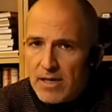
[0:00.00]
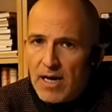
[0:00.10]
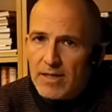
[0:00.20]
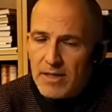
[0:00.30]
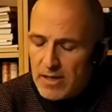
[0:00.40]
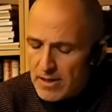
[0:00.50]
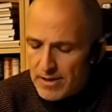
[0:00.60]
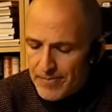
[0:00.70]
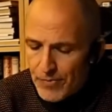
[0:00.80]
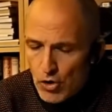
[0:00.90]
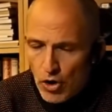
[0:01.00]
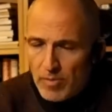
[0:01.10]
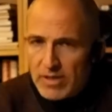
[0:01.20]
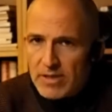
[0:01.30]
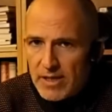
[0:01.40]

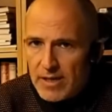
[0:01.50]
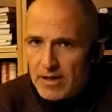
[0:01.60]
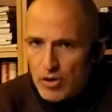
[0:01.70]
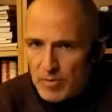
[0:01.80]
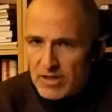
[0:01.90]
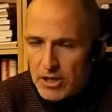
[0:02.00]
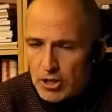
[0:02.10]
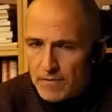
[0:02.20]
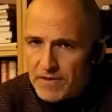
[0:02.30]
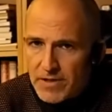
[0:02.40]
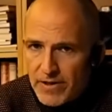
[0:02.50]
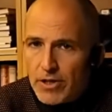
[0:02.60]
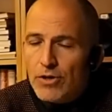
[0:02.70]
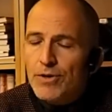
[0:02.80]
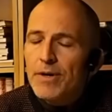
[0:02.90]
comment in the comment section of this
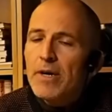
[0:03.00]
video,